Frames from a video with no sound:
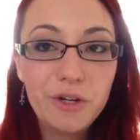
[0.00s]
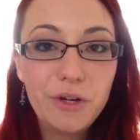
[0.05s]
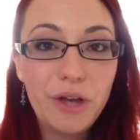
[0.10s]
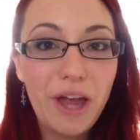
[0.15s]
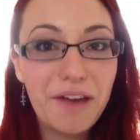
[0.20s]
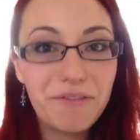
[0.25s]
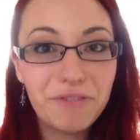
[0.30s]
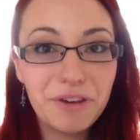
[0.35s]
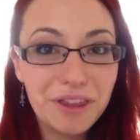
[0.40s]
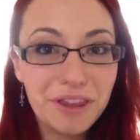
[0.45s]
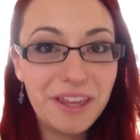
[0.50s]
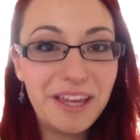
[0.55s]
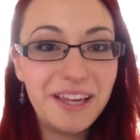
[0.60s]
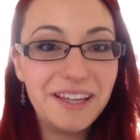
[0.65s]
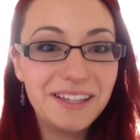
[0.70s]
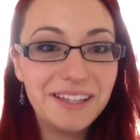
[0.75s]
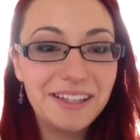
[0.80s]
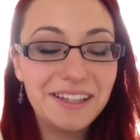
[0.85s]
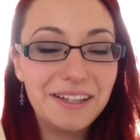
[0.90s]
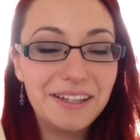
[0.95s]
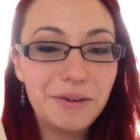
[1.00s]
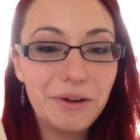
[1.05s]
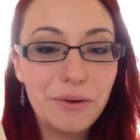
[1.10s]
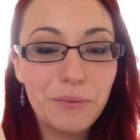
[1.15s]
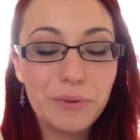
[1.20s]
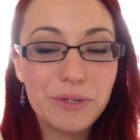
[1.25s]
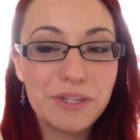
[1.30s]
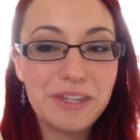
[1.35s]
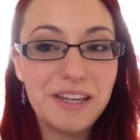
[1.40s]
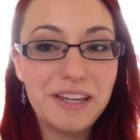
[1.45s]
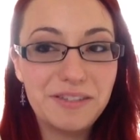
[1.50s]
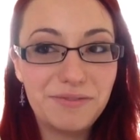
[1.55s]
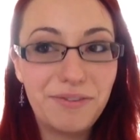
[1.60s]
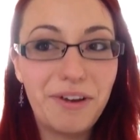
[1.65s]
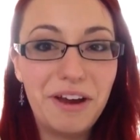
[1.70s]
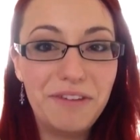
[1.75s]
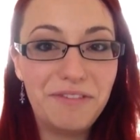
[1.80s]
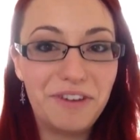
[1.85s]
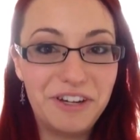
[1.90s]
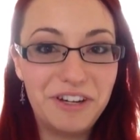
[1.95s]
Everything is
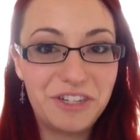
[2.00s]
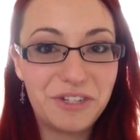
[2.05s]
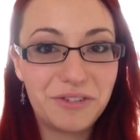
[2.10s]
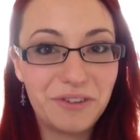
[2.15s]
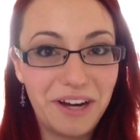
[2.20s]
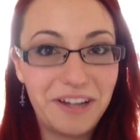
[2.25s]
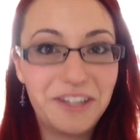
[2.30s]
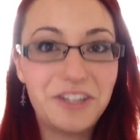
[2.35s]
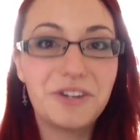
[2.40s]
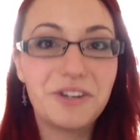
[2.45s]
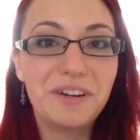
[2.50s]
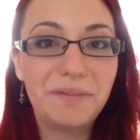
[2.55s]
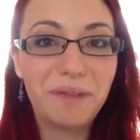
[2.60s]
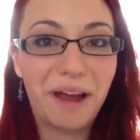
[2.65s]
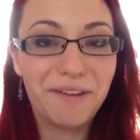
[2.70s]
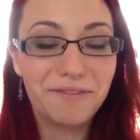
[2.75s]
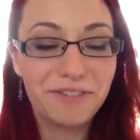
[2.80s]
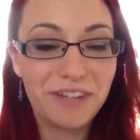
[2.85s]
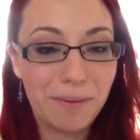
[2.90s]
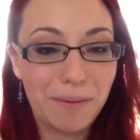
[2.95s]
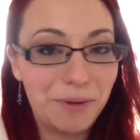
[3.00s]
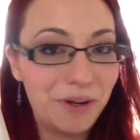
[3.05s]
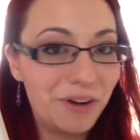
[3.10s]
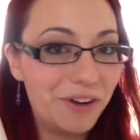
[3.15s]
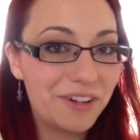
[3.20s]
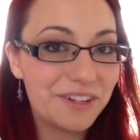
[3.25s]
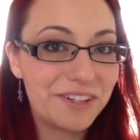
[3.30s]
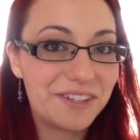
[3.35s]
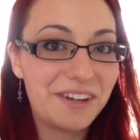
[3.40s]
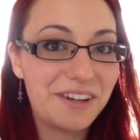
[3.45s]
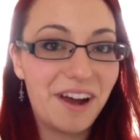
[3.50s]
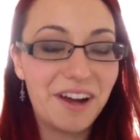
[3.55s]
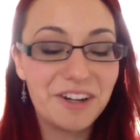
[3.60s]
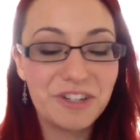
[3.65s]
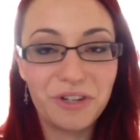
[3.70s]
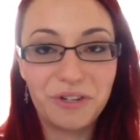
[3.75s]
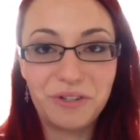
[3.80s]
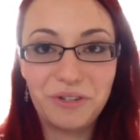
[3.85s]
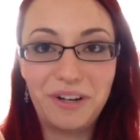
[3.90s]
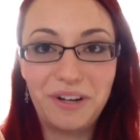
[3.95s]
very, very strict. You shouldn't have tapioca starch,
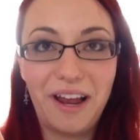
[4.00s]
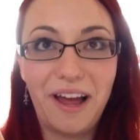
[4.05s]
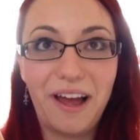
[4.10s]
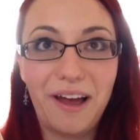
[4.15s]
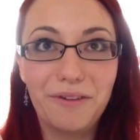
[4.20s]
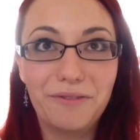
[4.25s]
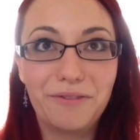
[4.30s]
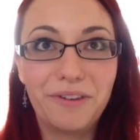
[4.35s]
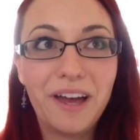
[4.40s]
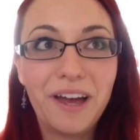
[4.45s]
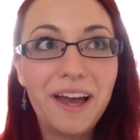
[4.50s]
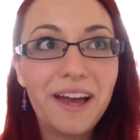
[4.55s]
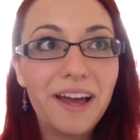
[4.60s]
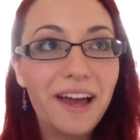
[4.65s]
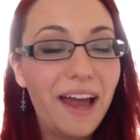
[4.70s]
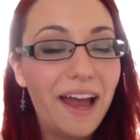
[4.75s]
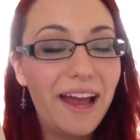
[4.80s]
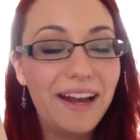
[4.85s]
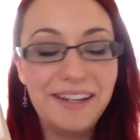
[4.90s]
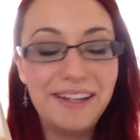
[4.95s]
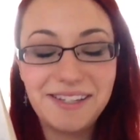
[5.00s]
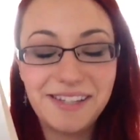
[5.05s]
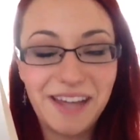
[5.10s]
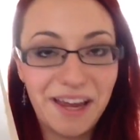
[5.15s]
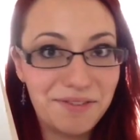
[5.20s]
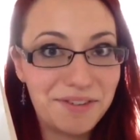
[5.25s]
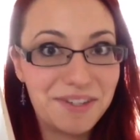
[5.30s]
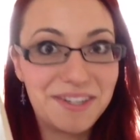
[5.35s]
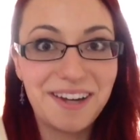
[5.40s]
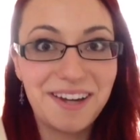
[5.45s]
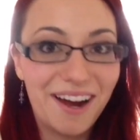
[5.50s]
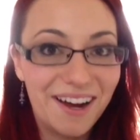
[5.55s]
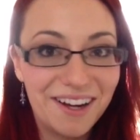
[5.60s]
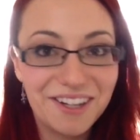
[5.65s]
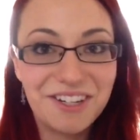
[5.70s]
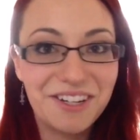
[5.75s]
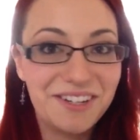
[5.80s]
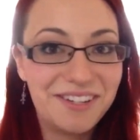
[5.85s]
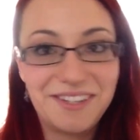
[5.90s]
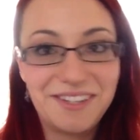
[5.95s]
you shouldn't have any safe
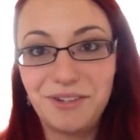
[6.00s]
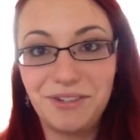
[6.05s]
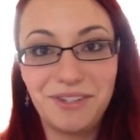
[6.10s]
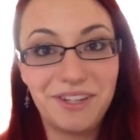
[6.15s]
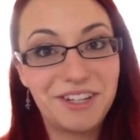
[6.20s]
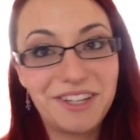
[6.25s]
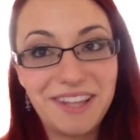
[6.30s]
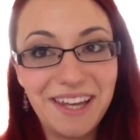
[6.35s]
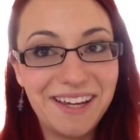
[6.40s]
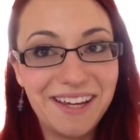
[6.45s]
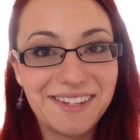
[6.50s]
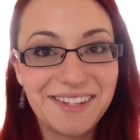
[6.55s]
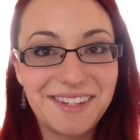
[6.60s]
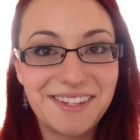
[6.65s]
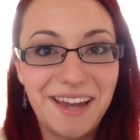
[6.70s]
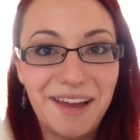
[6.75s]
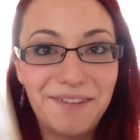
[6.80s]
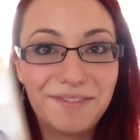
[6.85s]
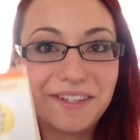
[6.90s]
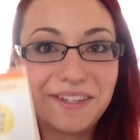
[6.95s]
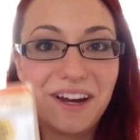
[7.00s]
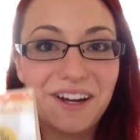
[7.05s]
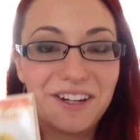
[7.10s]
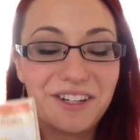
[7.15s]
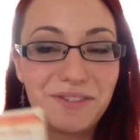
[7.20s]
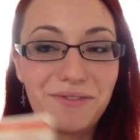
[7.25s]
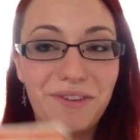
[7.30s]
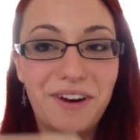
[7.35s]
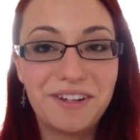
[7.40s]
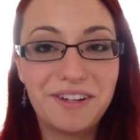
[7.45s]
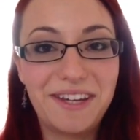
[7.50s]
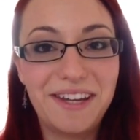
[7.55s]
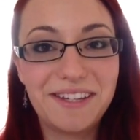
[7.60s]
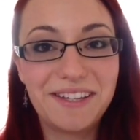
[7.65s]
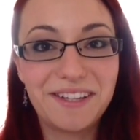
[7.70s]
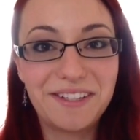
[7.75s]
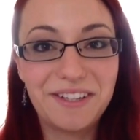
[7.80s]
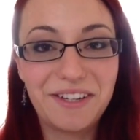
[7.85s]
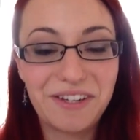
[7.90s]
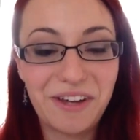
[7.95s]
starches. There's no such thing as a safe starch as far as he's
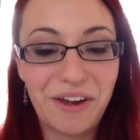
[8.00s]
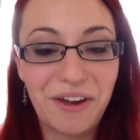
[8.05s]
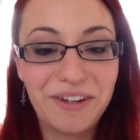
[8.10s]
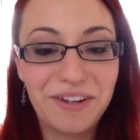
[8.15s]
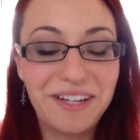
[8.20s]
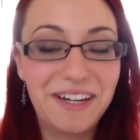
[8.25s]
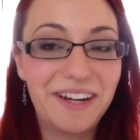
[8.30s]
concerned.